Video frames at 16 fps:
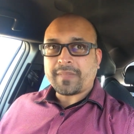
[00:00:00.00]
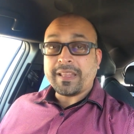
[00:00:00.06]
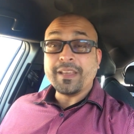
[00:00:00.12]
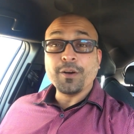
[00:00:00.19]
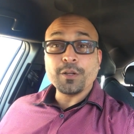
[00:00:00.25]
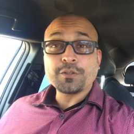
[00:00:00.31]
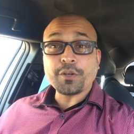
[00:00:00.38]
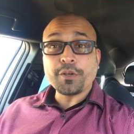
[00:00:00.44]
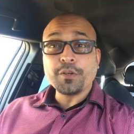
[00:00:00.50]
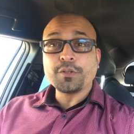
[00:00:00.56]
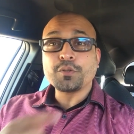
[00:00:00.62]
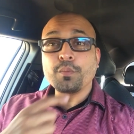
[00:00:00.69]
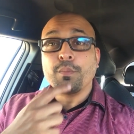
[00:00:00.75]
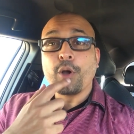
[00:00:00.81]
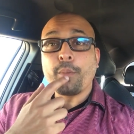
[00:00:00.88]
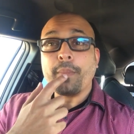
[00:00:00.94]
He also used
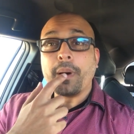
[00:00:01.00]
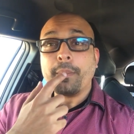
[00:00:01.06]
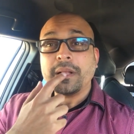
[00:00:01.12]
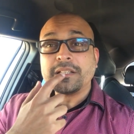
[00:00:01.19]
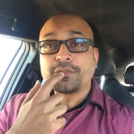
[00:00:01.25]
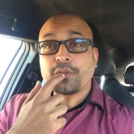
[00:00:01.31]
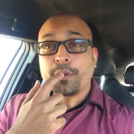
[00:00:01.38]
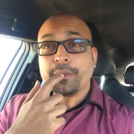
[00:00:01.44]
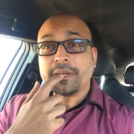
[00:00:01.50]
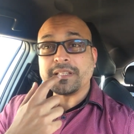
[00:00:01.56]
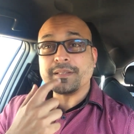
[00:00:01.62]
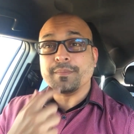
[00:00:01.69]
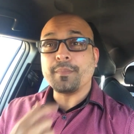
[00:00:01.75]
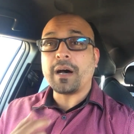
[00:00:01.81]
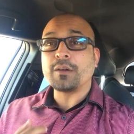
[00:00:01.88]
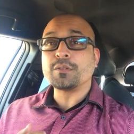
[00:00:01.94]
to blow bubbles from his
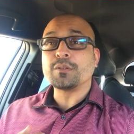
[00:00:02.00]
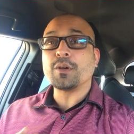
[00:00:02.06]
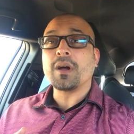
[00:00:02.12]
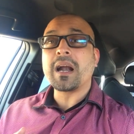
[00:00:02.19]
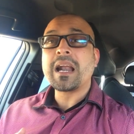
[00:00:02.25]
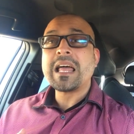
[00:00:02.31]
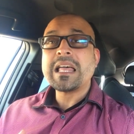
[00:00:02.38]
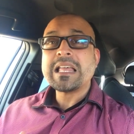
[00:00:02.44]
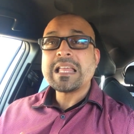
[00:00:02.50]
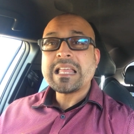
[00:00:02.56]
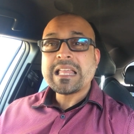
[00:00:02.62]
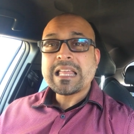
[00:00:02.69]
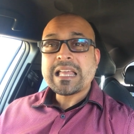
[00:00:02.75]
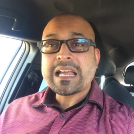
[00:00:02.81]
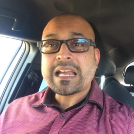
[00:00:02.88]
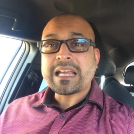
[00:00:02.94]
mouth. So
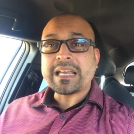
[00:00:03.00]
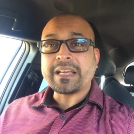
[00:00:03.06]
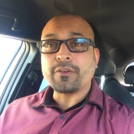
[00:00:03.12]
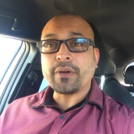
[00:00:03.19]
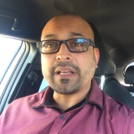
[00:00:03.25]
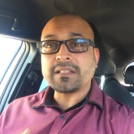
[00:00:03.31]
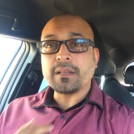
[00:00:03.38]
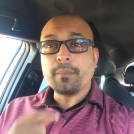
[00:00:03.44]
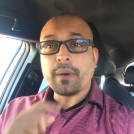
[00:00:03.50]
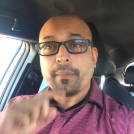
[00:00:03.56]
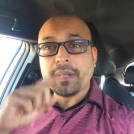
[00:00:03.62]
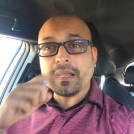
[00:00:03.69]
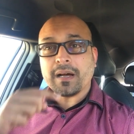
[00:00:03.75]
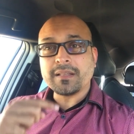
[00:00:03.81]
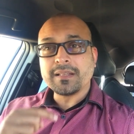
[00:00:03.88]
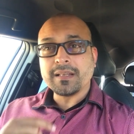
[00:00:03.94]
he creates the
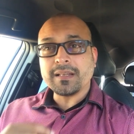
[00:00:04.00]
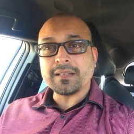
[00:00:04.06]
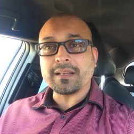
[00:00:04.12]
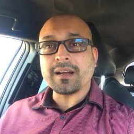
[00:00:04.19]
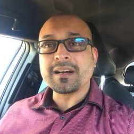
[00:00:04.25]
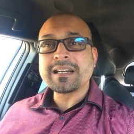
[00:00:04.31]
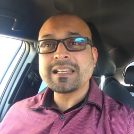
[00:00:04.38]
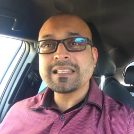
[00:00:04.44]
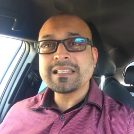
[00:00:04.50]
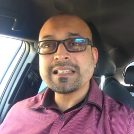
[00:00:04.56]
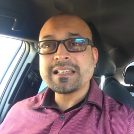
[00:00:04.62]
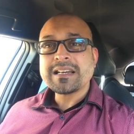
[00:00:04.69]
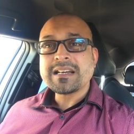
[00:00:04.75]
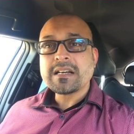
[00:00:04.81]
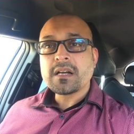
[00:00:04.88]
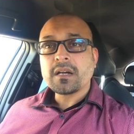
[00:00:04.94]
bubble under the tongue,
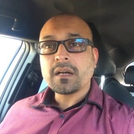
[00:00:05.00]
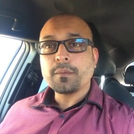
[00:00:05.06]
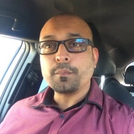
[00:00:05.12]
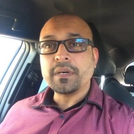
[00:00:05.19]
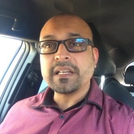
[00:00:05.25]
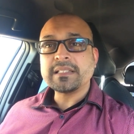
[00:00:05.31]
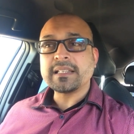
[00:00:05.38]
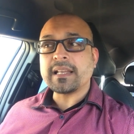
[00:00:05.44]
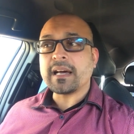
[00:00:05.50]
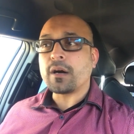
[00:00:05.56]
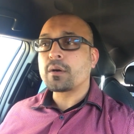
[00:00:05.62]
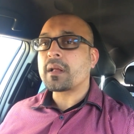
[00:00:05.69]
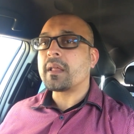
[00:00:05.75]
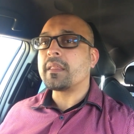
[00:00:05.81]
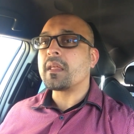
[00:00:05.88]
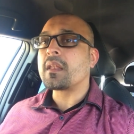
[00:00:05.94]
brings it
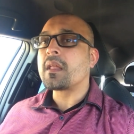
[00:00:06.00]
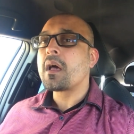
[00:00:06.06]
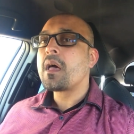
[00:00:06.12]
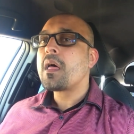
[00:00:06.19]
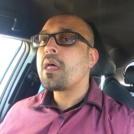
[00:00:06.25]
out, and then